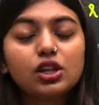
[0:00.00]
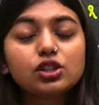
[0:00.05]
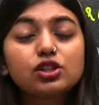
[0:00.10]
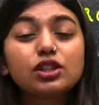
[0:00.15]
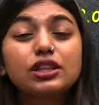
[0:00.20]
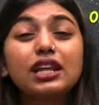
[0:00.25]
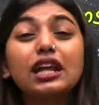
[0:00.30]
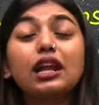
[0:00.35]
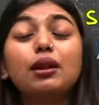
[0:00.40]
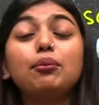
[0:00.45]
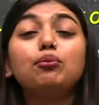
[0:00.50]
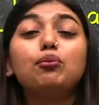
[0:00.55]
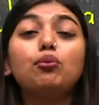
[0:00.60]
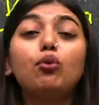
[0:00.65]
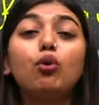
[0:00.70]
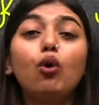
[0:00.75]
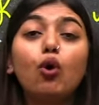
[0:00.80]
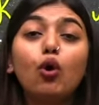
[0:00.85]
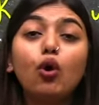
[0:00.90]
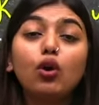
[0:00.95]
So, there are
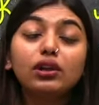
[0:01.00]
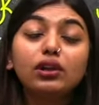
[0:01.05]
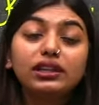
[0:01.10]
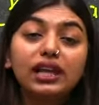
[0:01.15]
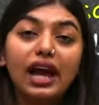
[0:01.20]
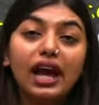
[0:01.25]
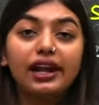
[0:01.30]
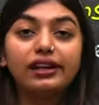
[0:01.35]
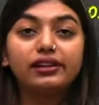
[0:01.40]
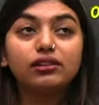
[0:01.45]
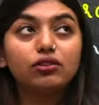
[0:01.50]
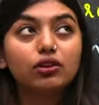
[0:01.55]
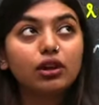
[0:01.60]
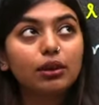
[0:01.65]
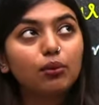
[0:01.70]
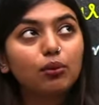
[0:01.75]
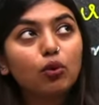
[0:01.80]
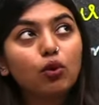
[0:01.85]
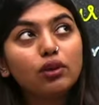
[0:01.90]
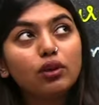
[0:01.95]
more than,
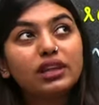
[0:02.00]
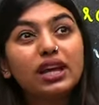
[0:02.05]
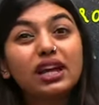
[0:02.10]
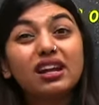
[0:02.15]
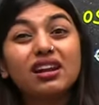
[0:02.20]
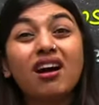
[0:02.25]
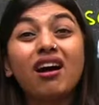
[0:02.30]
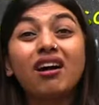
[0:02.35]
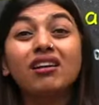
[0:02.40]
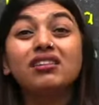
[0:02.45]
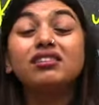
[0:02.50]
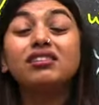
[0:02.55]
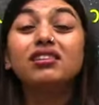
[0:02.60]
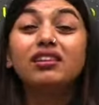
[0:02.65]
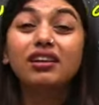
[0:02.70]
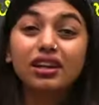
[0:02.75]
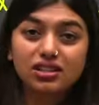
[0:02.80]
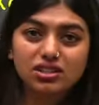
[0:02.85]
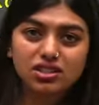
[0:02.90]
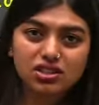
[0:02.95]
okay, more than
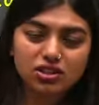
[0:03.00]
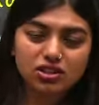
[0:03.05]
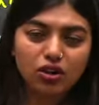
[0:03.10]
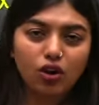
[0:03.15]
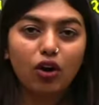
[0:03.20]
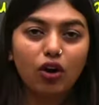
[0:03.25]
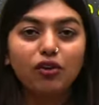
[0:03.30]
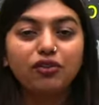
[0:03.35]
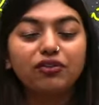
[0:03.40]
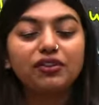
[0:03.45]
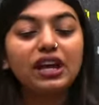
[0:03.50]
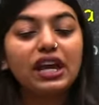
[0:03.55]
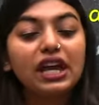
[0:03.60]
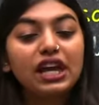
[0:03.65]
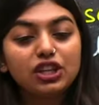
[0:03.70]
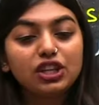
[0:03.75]
hundreds of